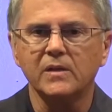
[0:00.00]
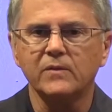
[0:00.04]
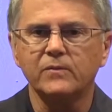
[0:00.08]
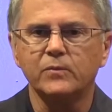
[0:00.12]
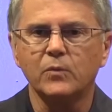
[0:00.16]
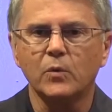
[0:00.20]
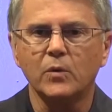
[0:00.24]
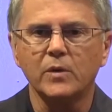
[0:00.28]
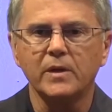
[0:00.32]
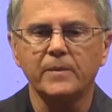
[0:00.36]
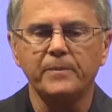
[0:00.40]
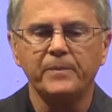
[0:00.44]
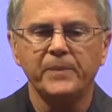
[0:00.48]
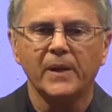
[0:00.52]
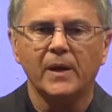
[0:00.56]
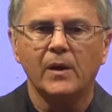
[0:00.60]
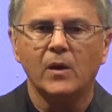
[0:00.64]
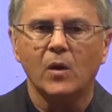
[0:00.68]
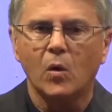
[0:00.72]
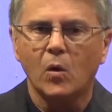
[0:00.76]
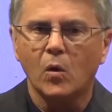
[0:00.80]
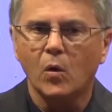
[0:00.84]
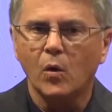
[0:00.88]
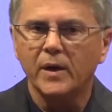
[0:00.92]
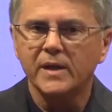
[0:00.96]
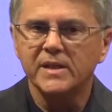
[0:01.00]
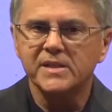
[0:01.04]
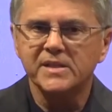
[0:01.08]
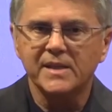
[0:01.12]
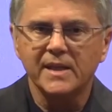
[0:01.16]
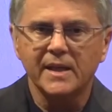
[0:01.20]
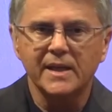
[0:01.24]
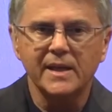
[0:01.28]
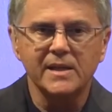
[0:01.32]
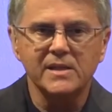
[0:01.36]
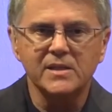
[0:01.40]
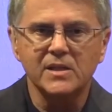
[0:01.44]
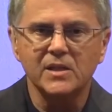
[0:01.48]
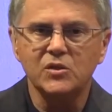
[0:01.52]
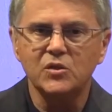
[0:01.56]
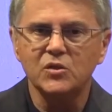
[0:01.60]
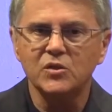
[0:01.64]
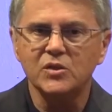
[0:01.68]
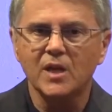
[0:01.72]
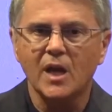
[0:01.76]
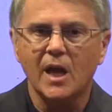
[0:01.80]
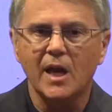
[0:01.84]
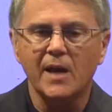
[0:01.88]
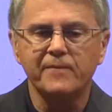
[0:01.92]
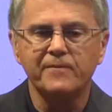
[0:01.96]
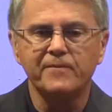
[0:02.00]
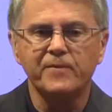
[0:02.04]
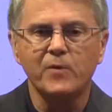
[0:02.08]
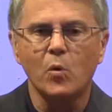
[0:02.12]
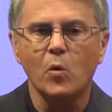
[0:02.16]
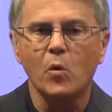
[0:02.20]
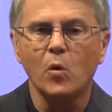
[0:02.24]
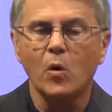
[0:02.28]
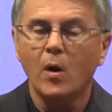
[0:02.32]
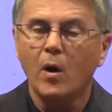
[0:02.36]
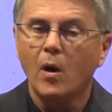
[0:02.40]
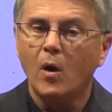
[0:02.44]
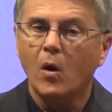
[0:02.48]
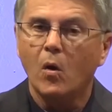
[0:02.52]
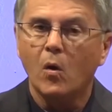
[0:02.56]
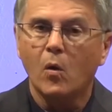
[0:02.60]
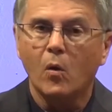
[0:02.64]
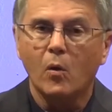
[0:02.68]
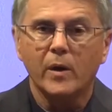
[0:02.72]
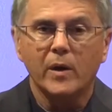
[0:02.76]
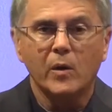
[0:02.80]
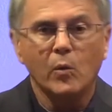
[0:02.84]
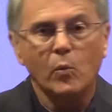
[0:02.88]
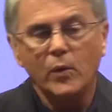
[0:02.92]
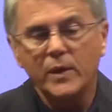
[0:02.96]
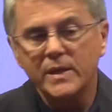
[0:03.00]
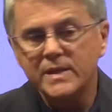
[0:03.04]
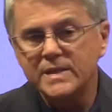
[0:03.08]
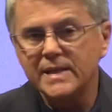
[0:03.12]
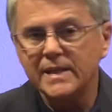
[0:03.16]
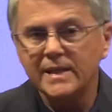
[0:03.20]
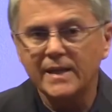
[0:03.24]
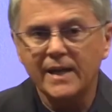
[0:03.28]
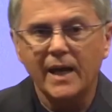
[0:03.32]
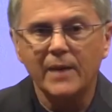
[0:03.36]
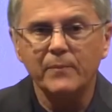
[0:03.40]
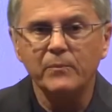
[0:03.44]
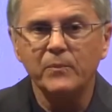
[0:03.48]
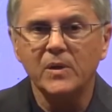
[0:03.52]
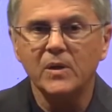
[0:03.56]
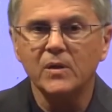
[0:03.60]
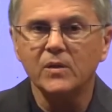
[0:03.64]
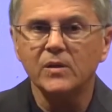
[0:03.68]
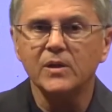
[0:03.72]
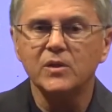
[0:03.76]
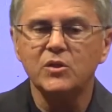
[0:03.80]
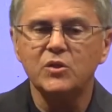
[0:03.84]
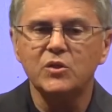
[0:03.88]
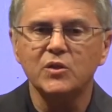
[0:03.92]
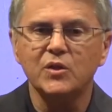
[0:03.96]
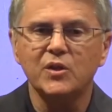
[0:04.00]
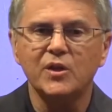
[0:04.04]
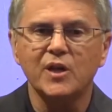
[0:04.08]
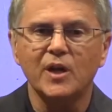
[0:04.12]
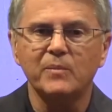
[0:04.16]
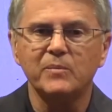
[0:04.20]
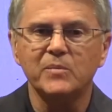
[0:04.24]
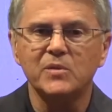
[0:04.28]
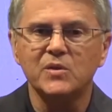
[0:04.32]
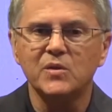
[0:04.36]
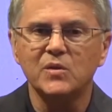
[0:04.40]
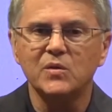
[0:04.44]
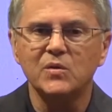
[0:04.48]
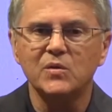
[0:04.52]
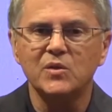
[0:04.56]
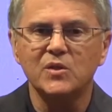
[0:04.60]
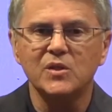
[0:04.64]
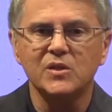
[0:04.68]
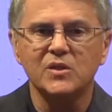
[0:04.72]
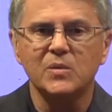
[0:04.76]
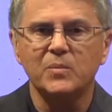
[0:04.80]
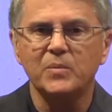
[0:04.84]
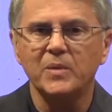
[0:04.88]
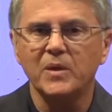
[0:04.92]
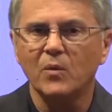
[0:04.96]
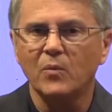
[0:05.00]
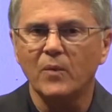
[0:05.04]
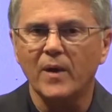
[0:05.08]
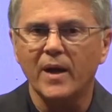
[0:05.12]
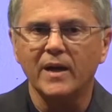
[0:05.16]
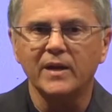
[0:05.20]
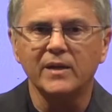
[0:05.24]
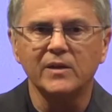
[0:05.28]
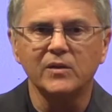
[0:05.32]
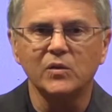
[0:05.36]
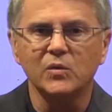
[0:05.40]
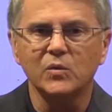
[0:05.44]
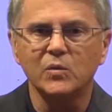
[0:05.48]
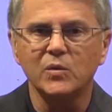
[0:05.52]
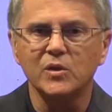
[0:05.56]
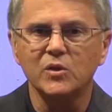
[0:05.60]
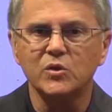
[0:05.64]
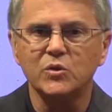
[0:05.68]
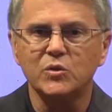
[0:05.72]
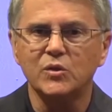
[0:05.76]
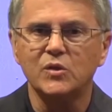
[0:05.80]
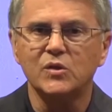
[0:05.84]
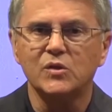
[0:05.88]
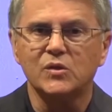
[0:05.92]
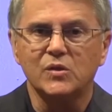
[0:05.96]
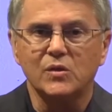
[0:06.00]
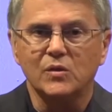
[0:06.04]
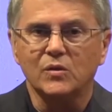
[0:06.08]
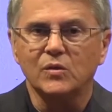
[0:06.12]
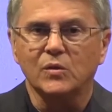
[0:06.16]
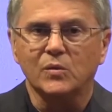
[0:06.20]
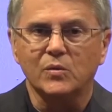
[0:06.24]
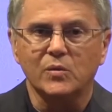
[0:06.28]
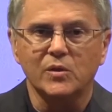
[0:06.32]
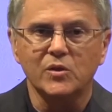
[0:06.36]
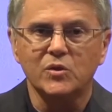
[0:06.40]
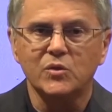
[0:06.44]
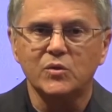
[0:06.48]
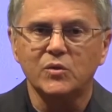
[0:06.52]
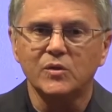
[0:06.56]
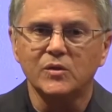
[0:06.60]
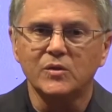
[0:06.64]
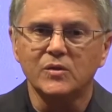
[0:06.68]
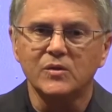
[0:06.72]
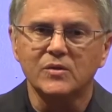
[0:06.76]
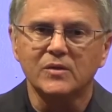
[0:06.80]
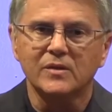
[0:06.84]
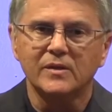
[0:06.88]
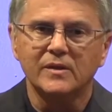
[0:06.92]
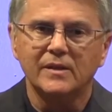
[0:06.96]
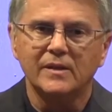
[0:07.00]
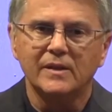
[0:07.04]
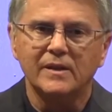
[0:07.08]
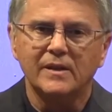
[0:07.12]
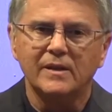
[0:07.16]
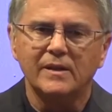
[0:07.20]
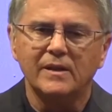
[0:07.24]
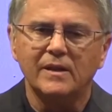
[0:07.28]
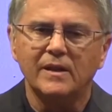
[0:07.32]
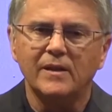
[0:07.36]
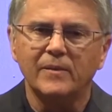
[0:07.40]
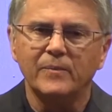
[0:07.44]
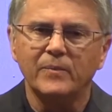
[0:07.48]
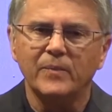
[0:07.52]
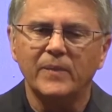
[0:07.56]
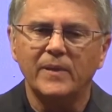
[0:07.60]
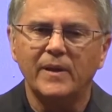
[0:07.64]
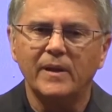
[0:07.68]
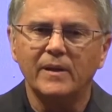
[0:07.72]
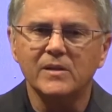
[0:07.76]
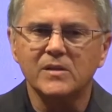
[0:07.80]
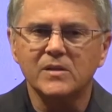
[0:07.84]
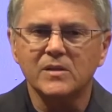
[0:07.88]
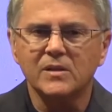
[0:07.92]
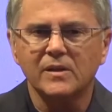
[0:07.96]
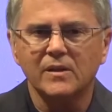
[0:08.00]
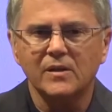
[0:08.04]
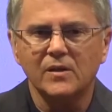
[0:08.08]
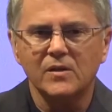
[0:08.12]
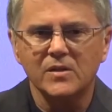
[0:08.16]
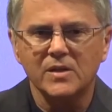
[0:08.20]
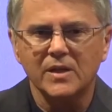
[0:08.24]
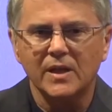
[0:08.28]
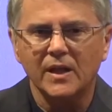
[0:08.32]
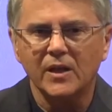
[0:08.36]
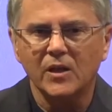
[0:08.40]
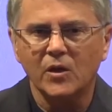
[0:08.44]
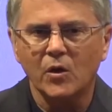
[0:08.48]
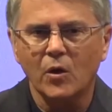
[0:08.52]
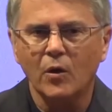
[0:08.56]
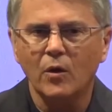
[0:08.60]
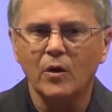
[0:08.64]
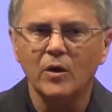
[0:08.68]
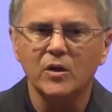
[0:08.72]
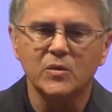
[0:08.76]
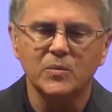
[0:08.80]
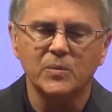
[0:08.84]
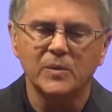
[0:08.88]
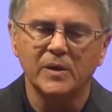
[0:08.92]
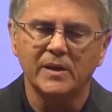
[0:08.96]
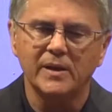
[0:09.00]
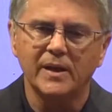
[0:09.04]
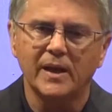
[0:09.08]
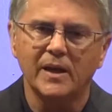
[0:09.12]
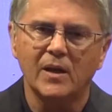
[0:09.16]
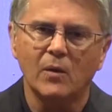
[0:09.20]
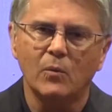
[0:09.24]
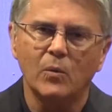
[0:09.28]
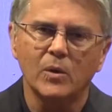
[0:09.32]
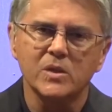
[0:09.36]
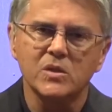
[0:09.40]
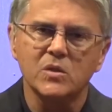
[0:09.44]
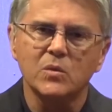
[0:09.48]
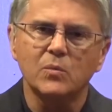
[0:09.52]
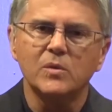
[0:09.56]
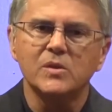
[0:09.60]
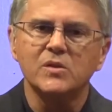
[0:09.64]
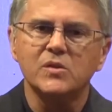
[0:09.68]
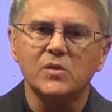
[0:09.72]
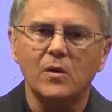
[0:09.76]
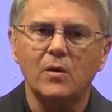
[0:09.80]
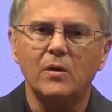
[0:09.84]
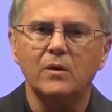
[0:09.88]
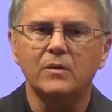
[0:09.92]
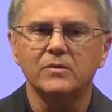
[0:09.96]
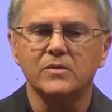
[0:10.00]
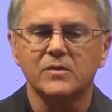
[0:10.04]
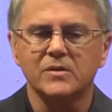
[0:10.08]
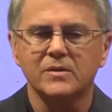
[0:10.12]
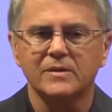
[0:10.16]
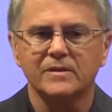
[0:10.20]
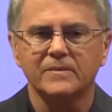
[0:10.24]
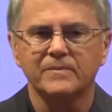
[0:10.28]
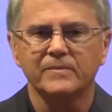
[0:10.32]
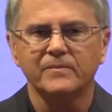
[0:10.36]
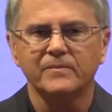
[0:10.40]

for you, or in studies that you sign up for, or in a Wednesday night meal that you come to just to be around other Christians, see other Christians. You know, there's, there's an encouragement in that. Now, what's the results?